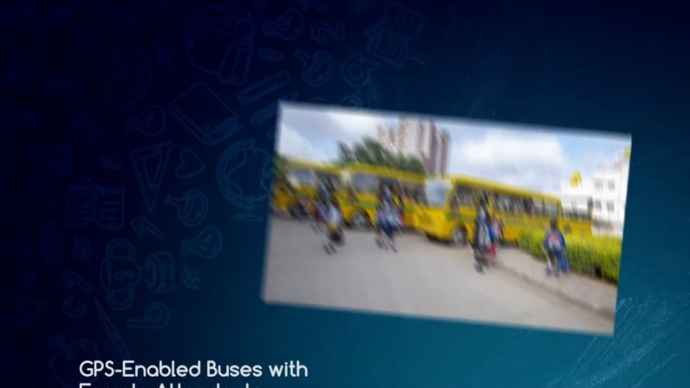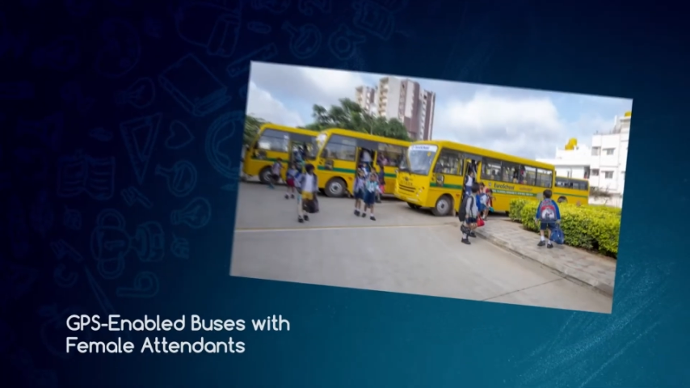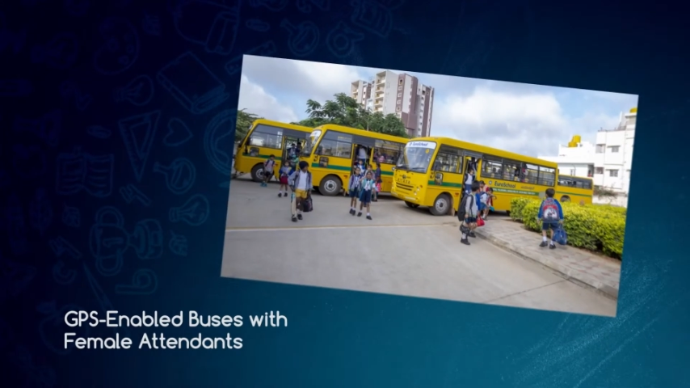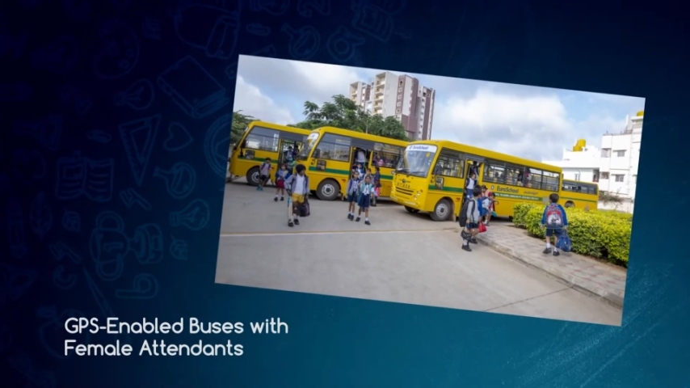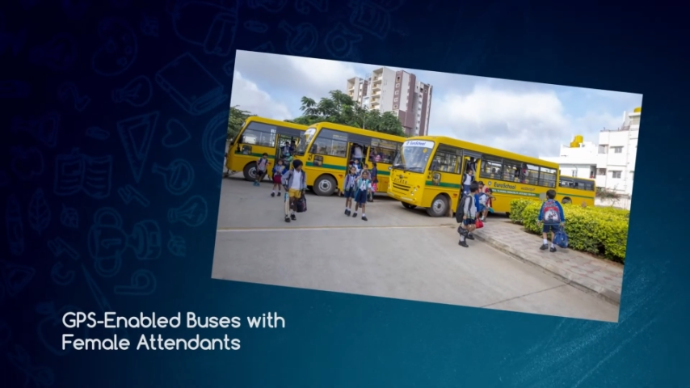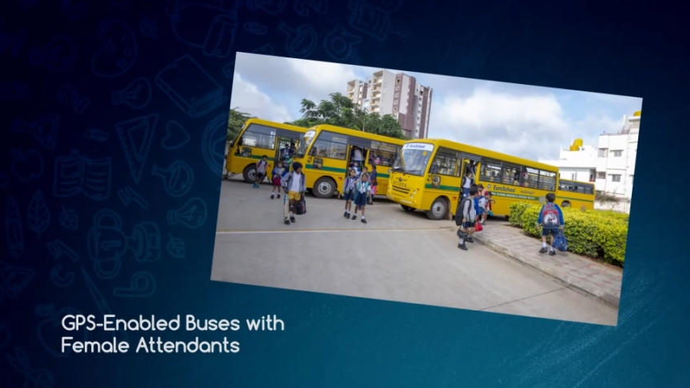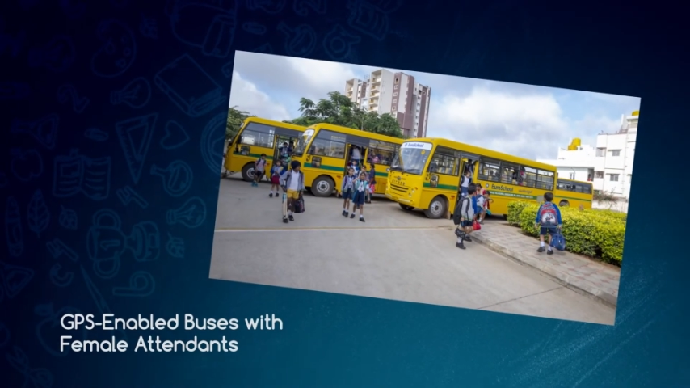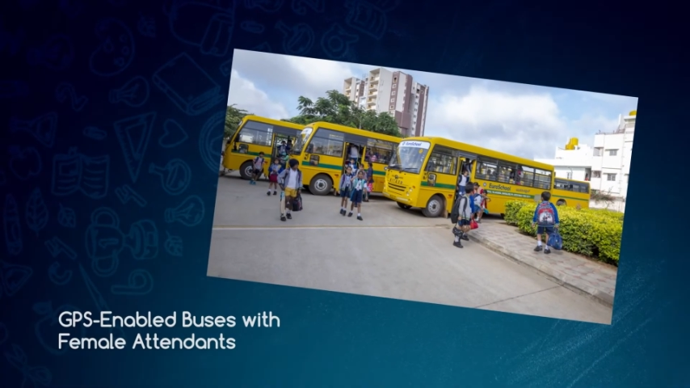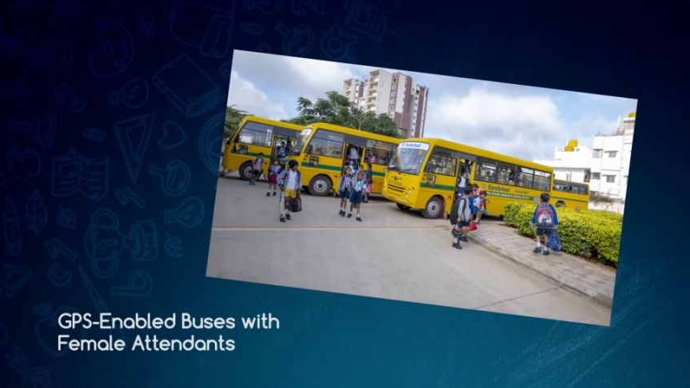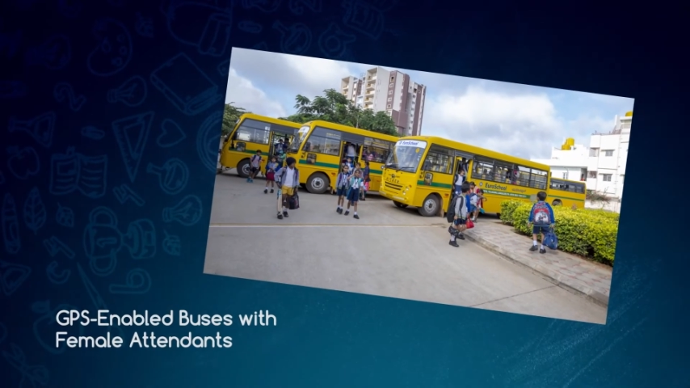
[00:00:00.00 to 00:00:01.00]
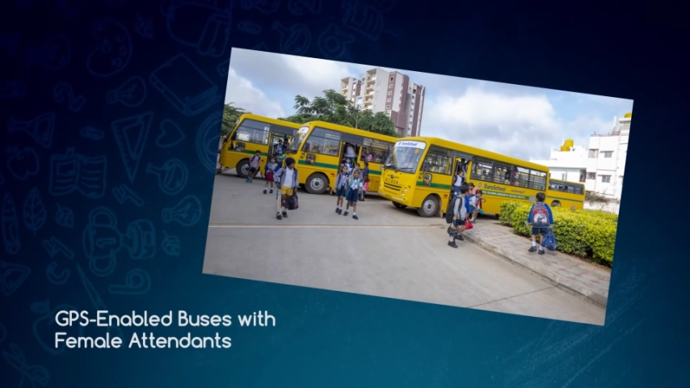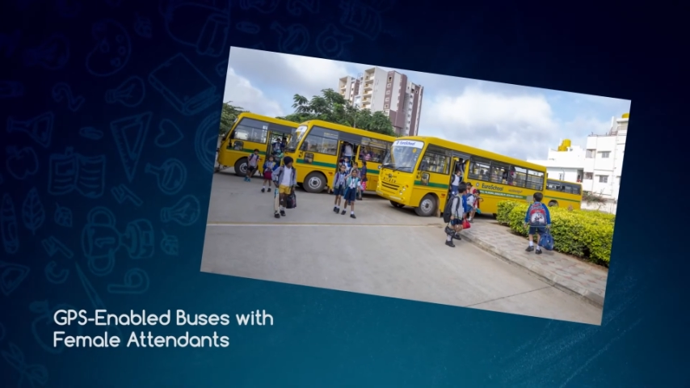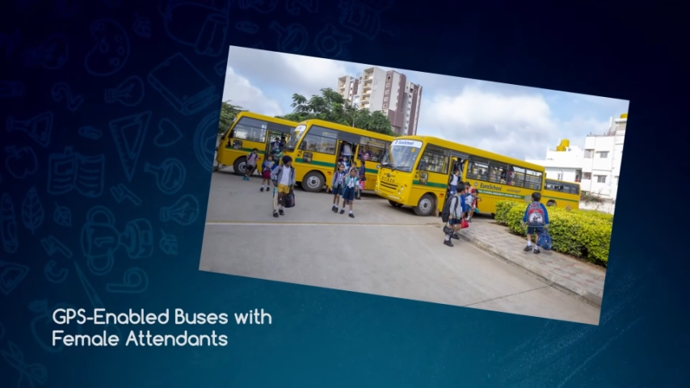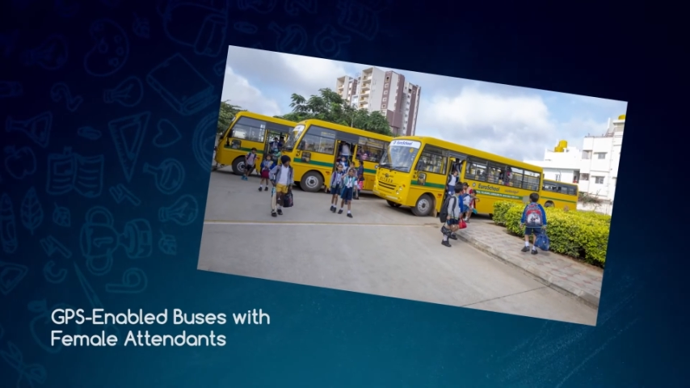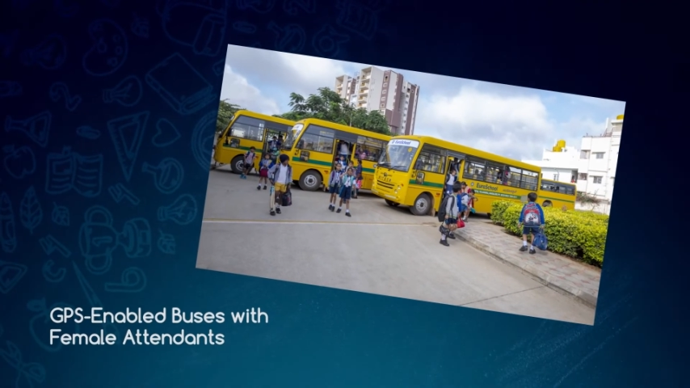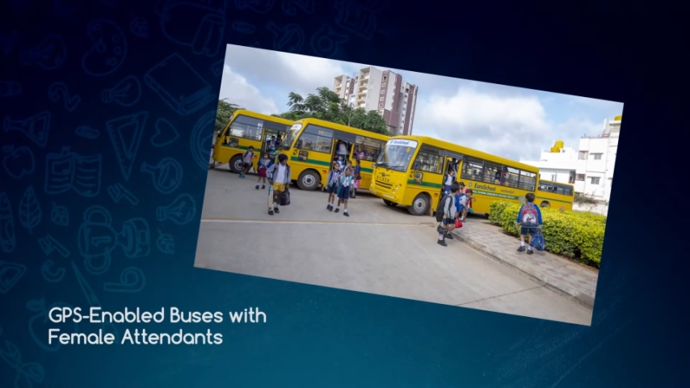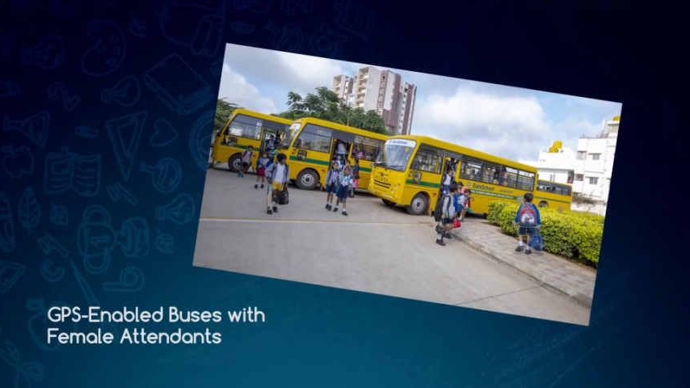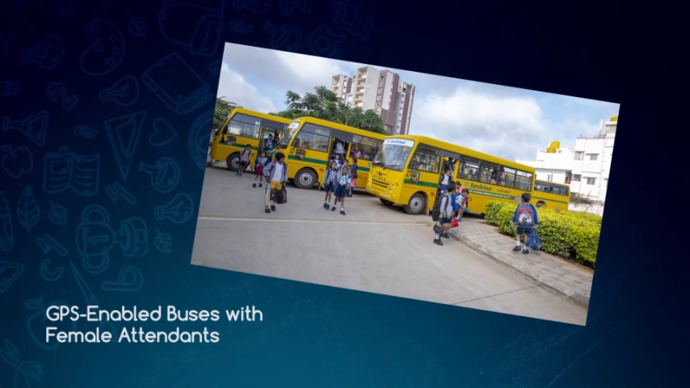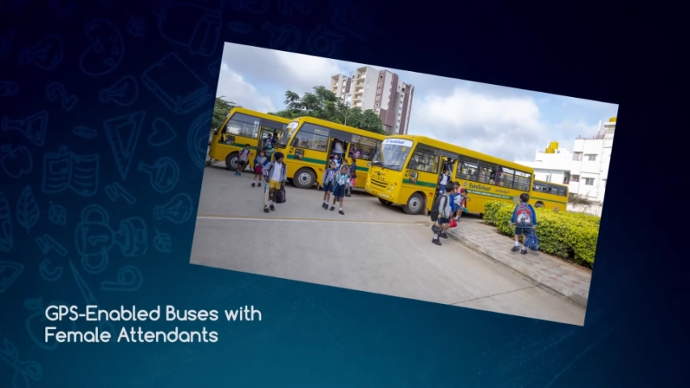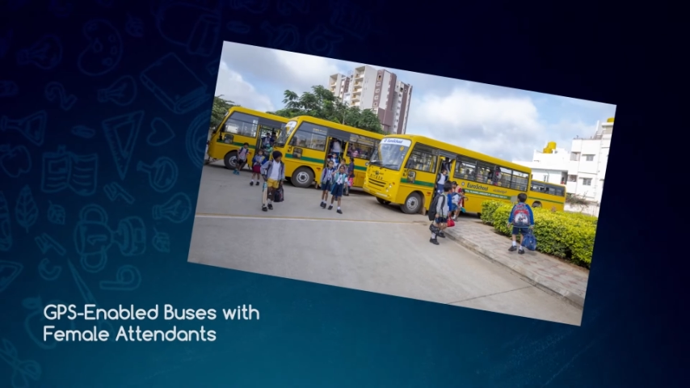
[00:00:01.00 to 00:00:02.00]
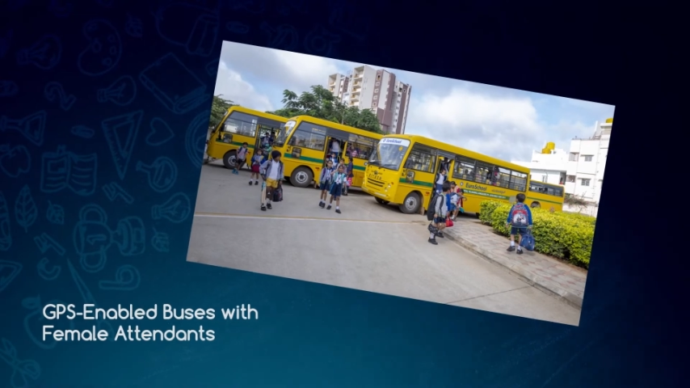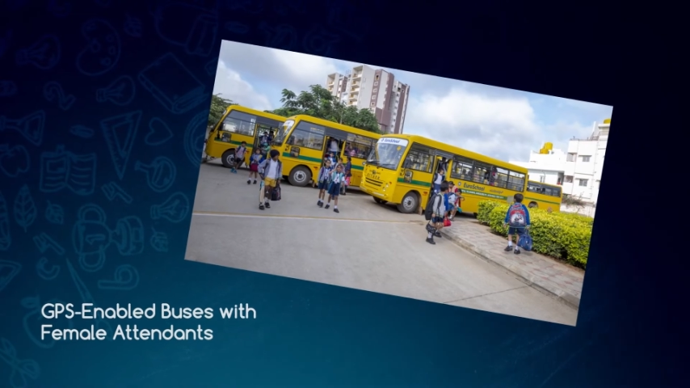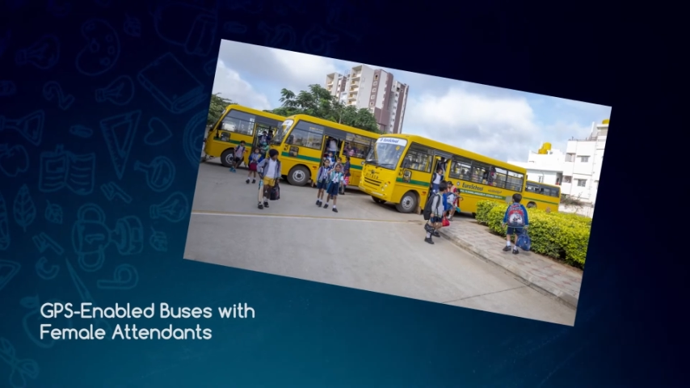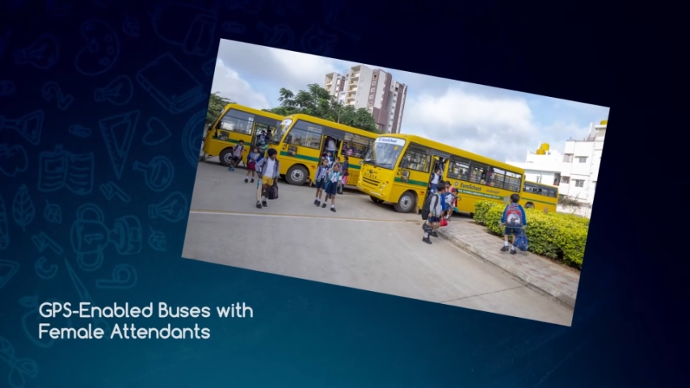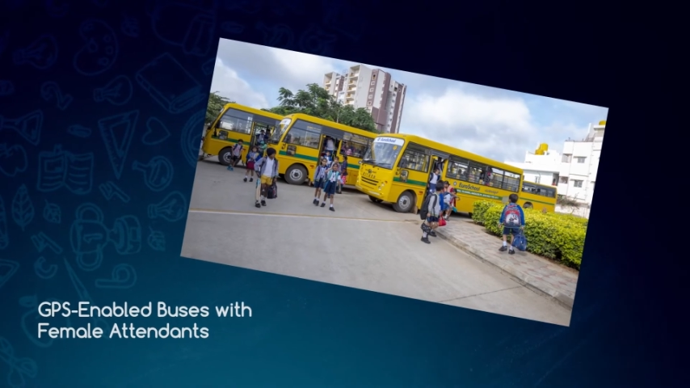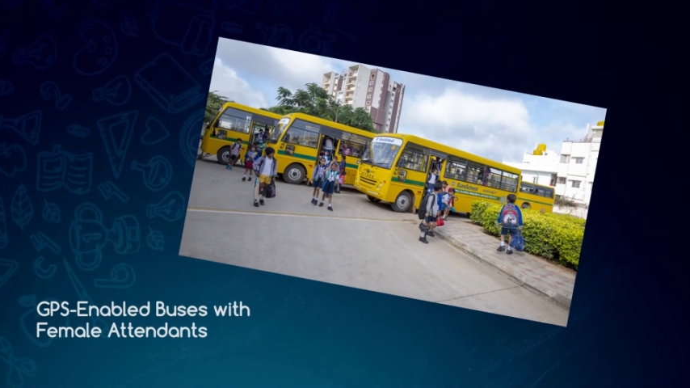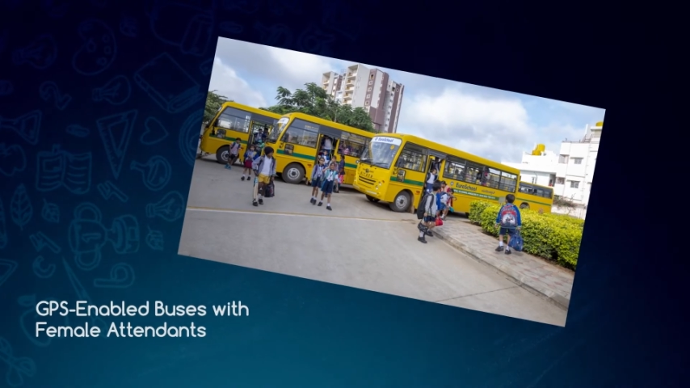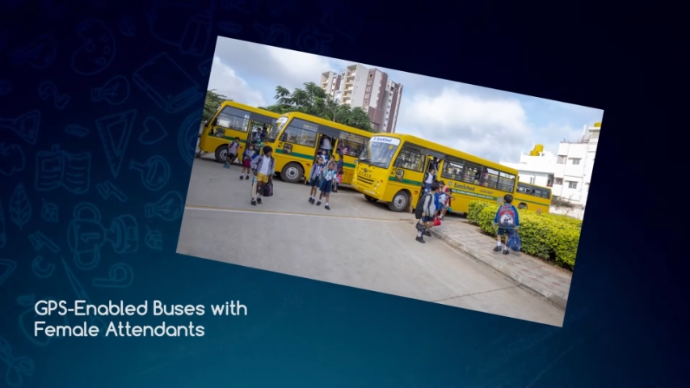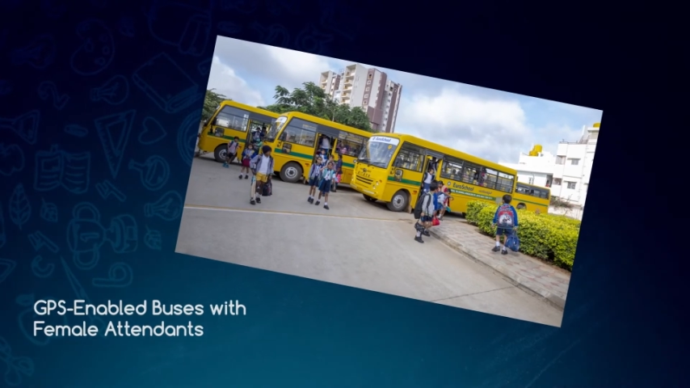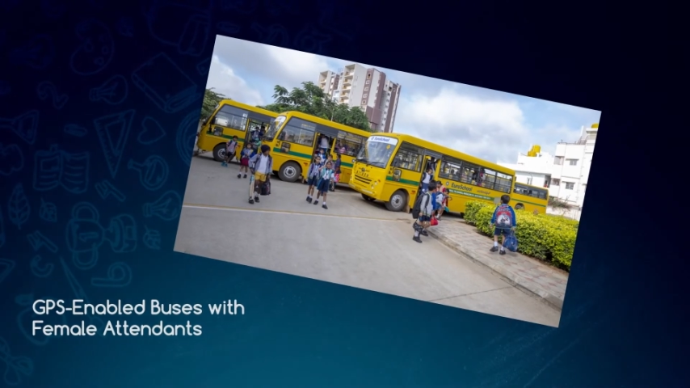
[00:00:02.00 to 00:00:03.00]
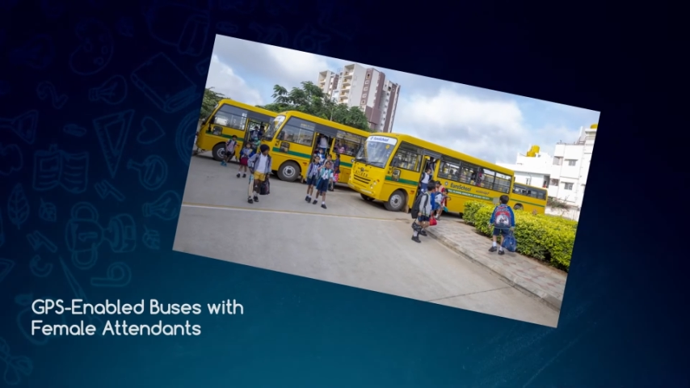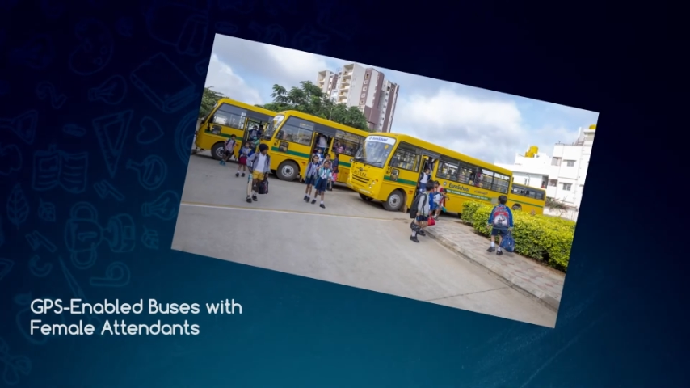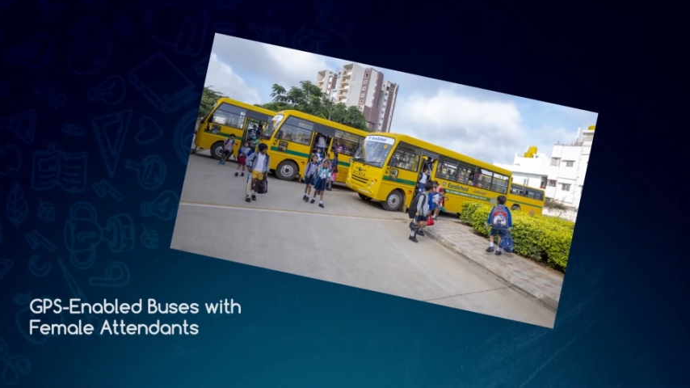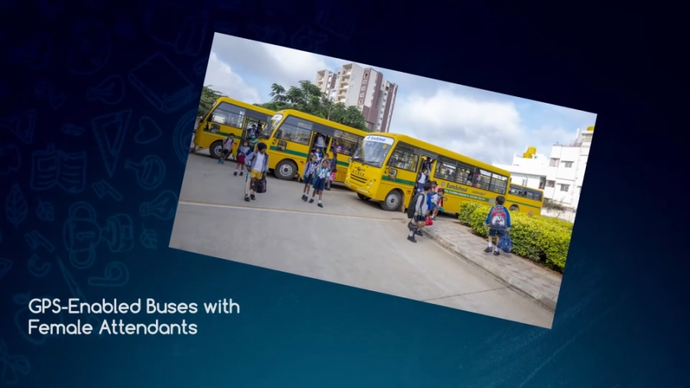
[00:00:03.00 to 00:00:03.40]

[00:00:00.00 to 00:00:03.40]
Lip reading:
[unreadable: no face in view]